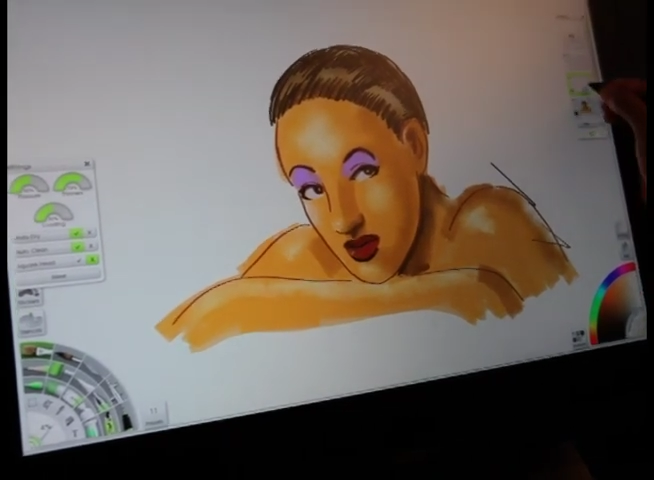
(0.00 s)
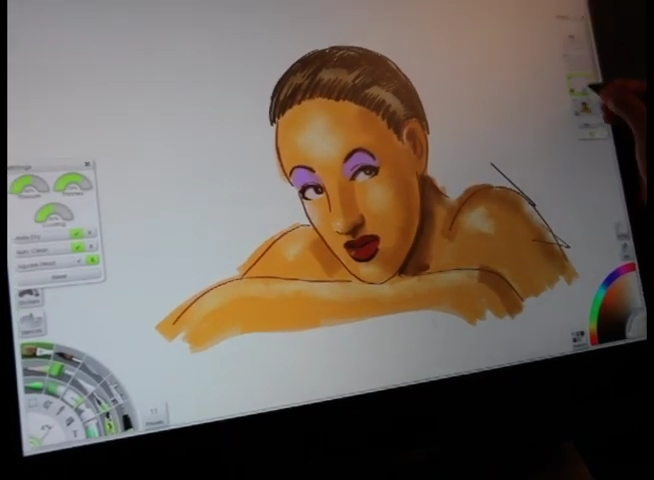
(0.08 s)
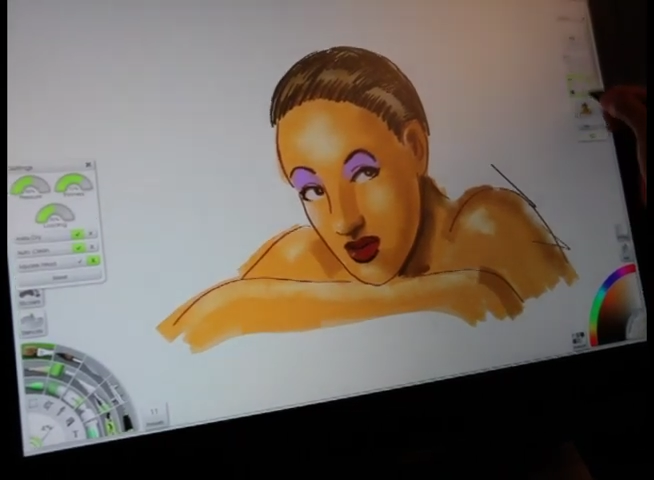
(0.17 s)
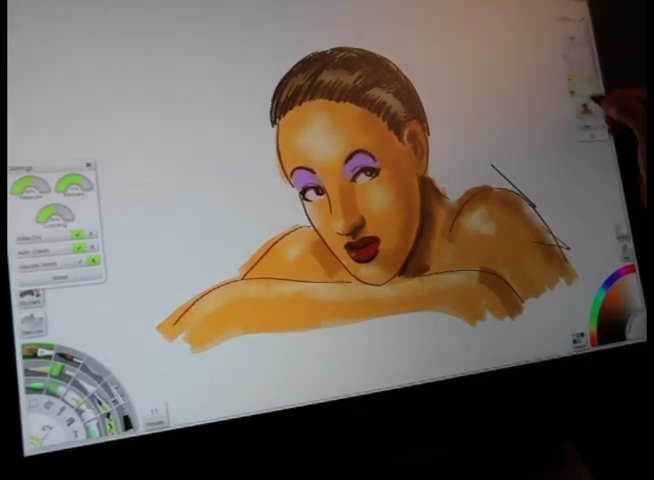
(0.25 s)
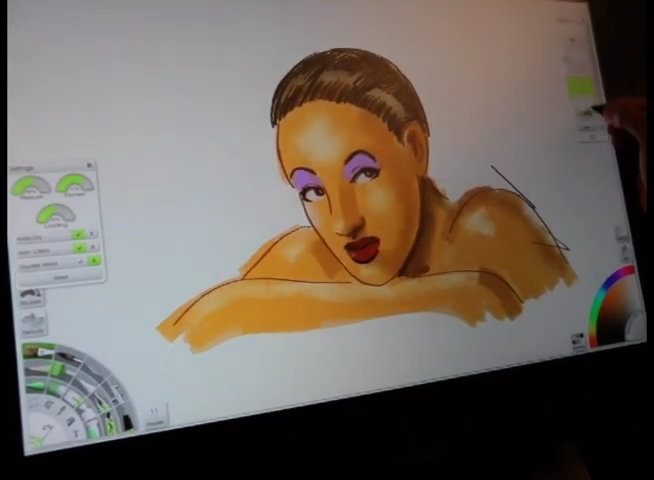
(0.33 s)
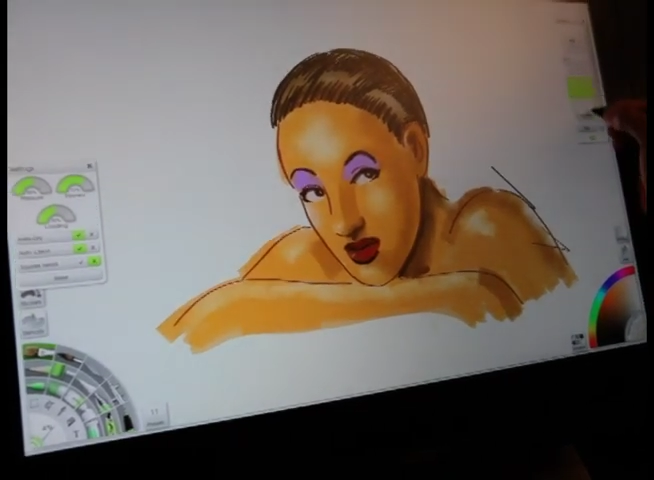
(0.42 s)

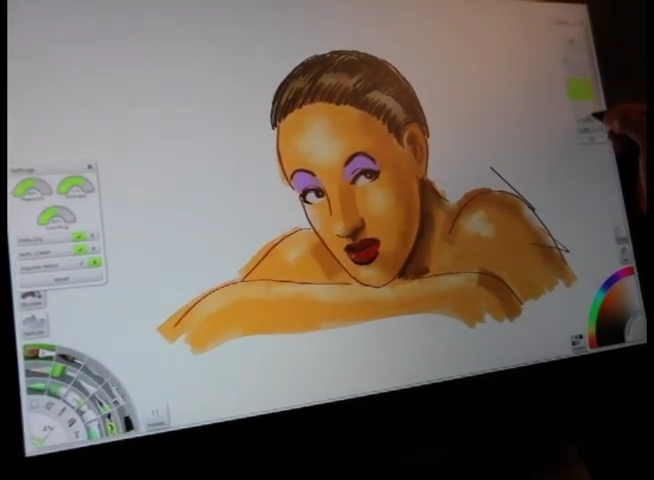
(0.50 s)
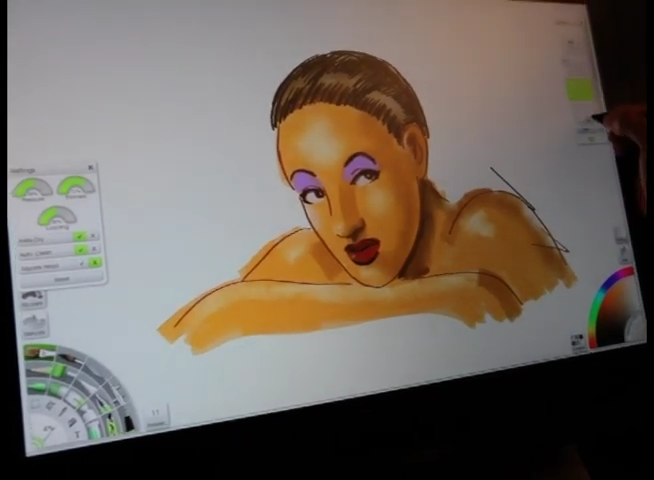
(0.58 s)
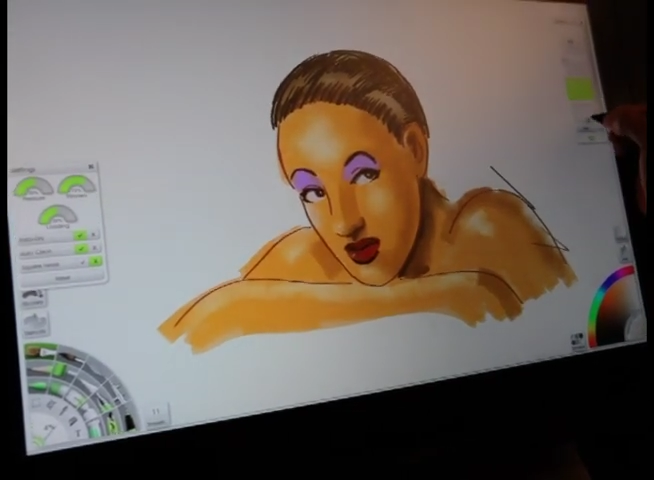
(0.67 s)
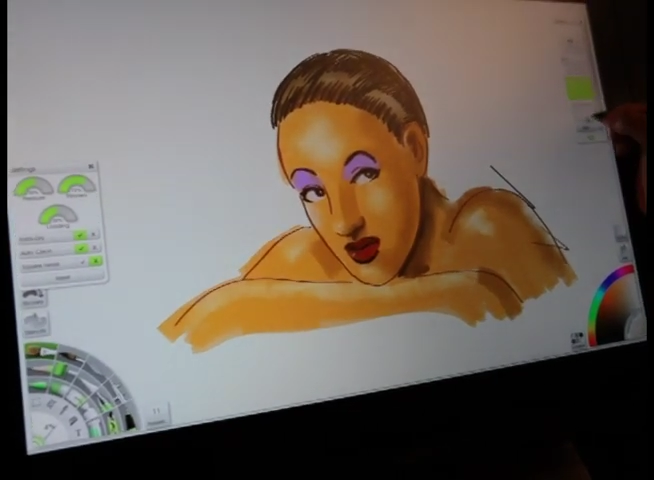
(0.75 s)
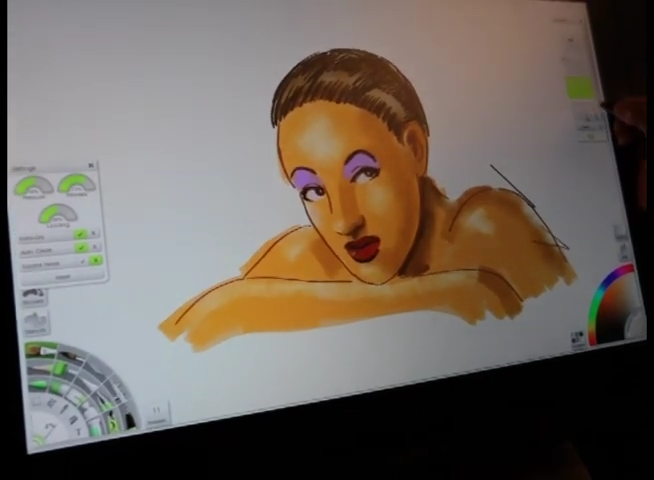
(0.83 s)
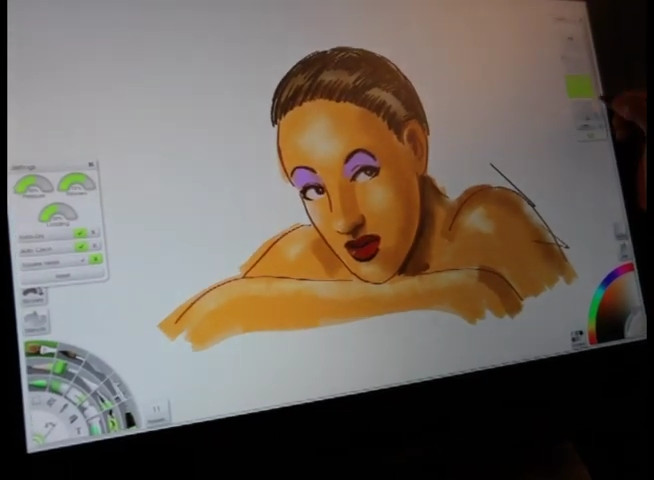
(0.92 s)
and I'm going to
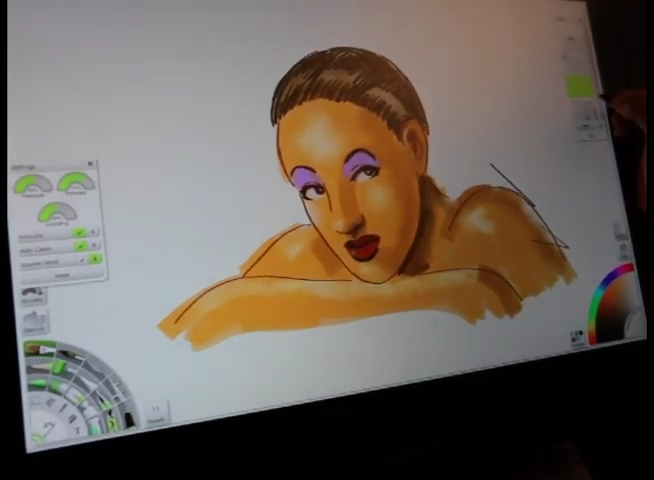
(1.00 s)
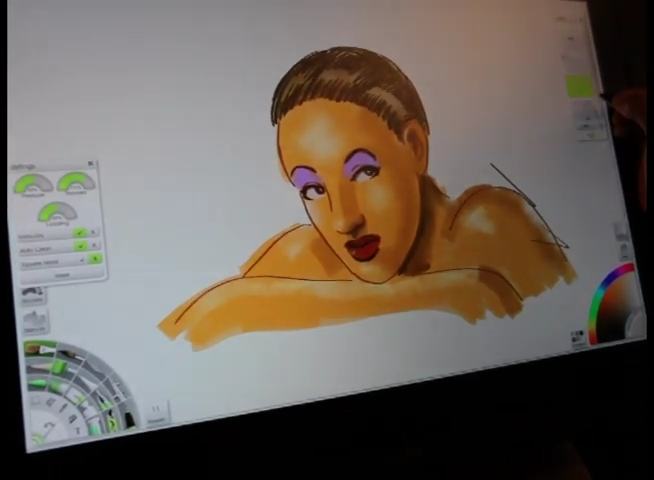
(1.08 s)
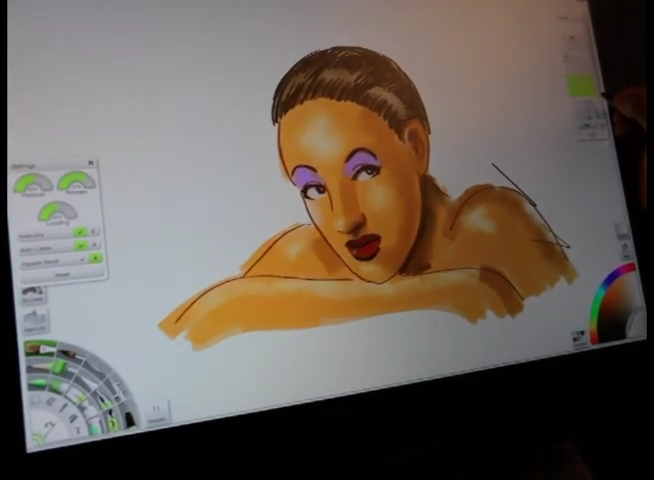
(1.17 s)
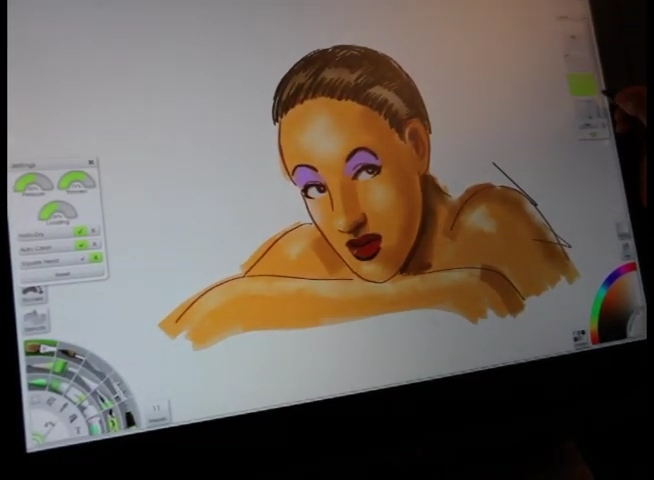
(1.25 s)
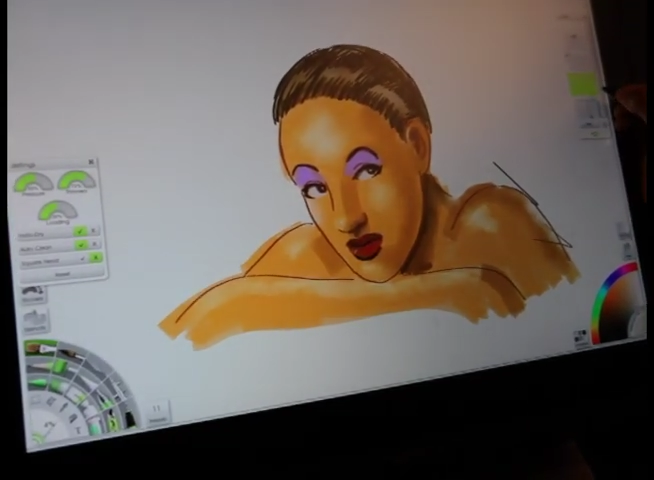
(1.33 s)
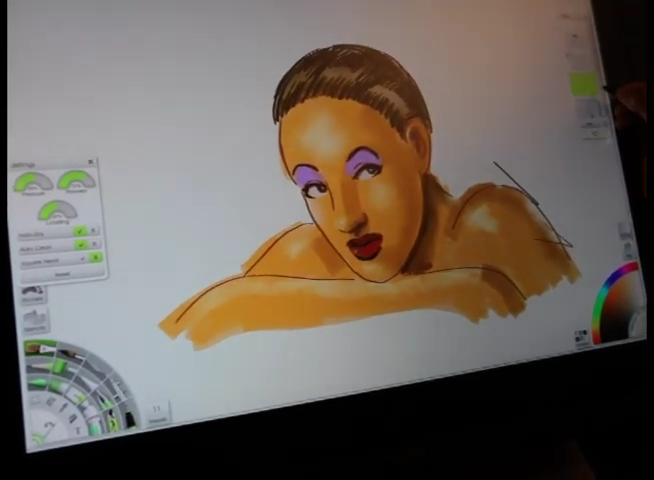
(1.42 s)
start
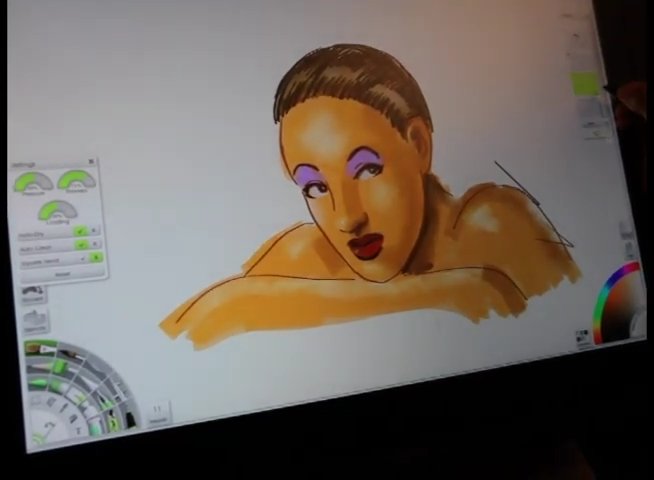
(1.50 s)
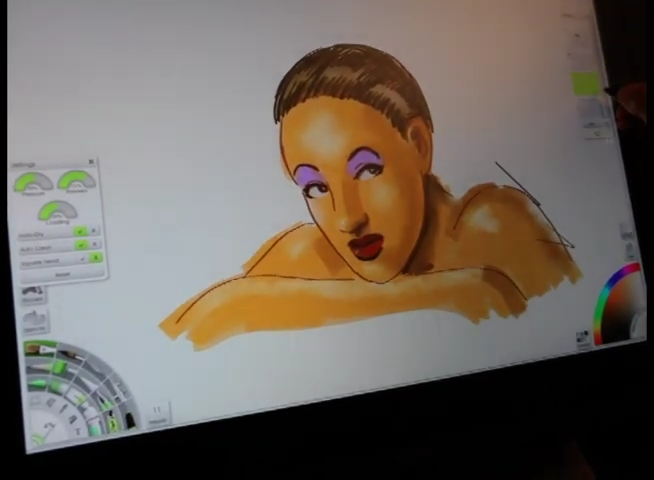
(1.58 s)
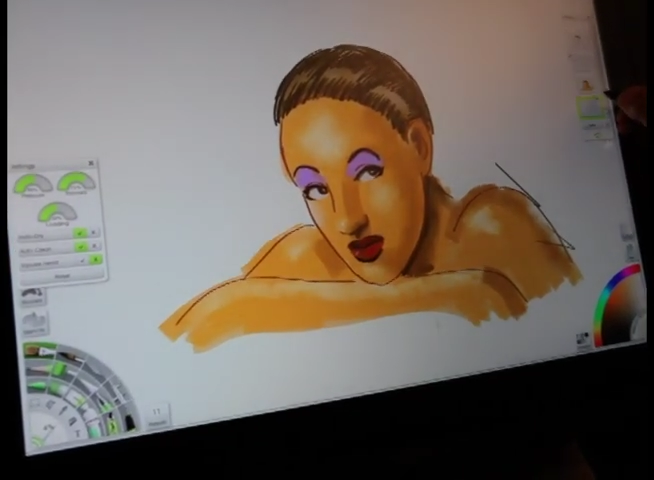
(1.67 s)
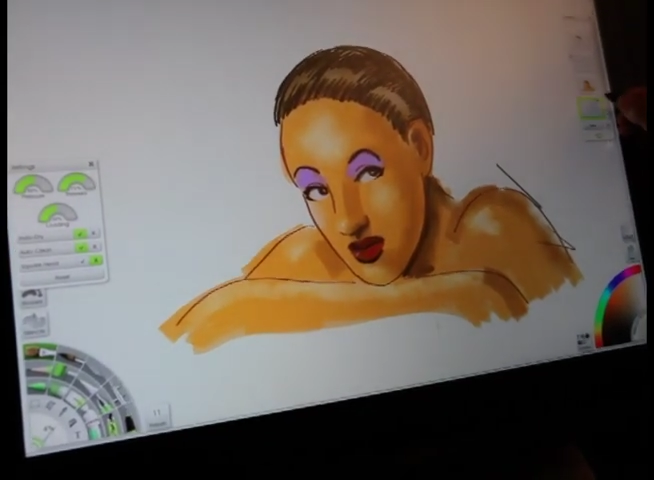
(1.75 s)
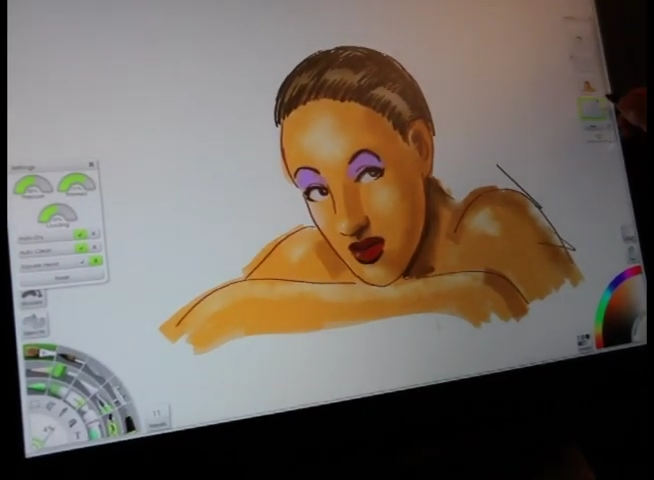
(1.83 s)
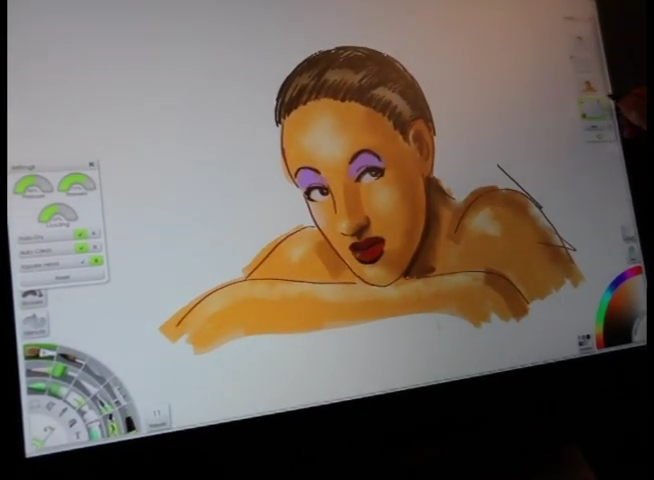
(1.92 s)
putting in the
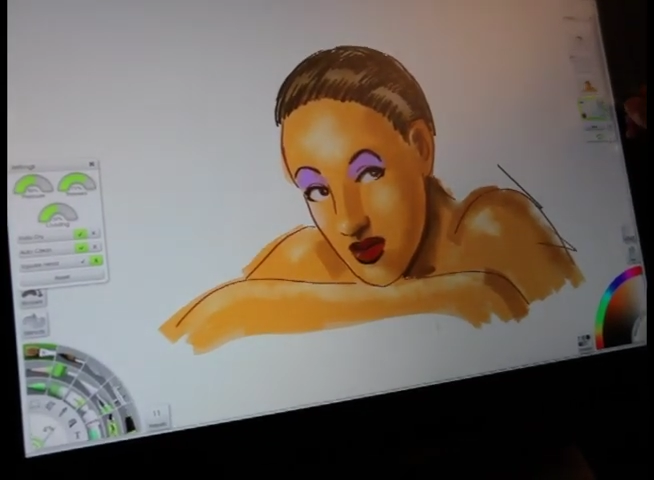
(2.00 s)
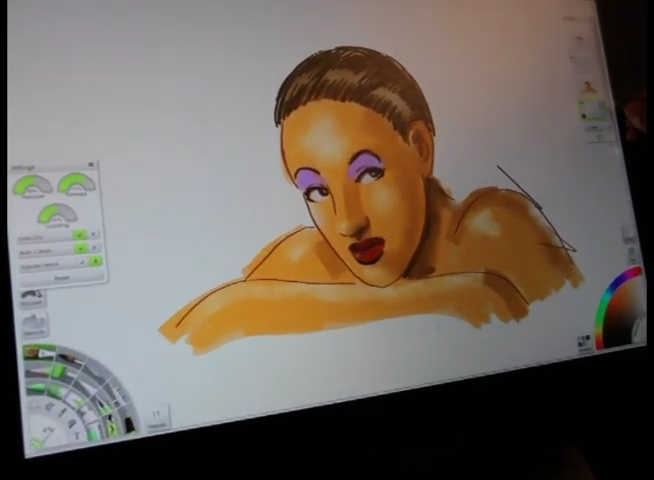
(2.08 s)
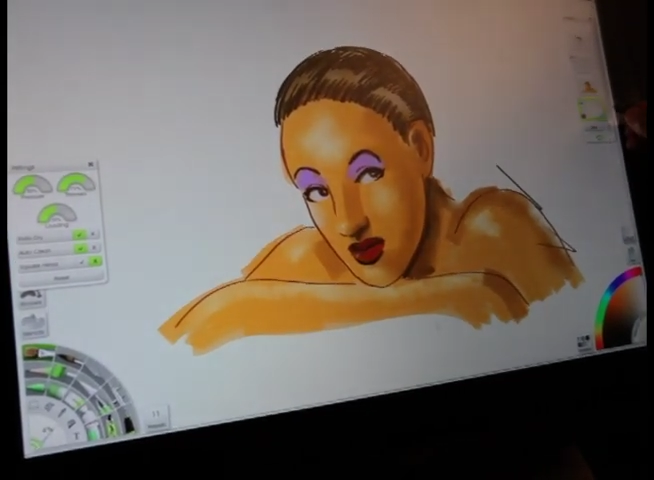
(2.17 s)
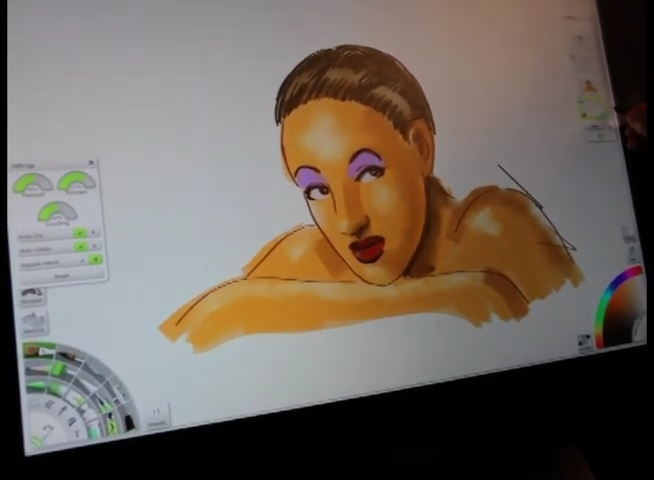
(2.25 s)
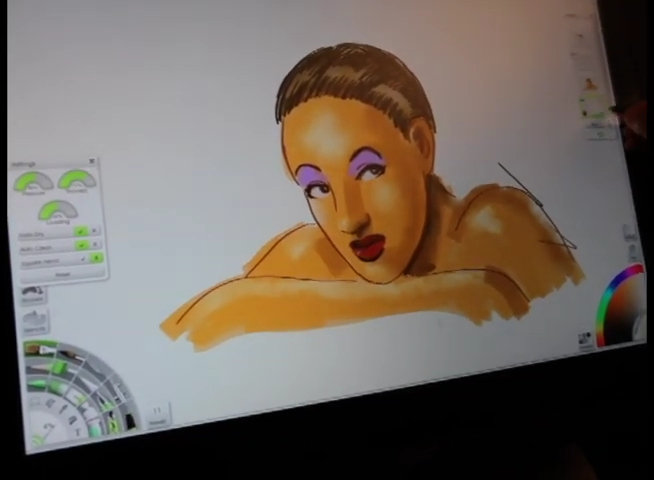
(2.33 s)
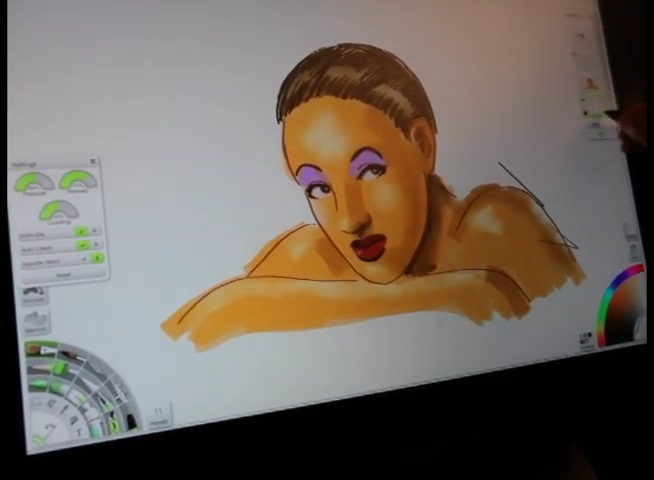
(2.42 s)

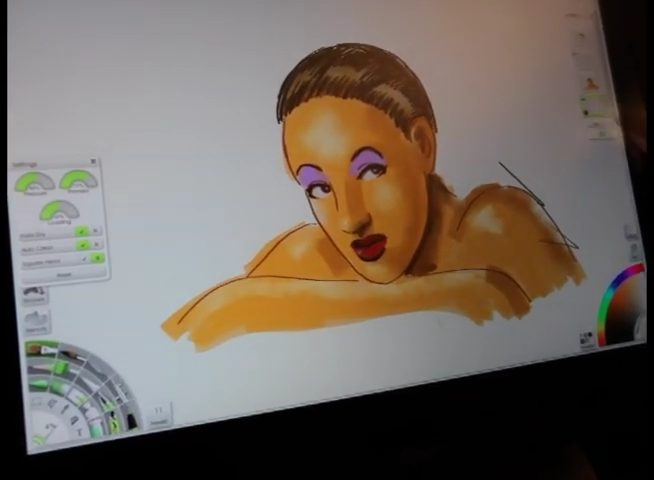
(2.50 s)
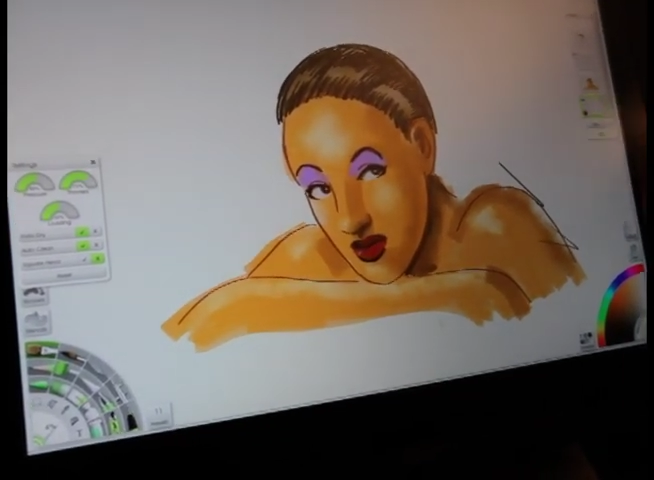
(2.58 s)
background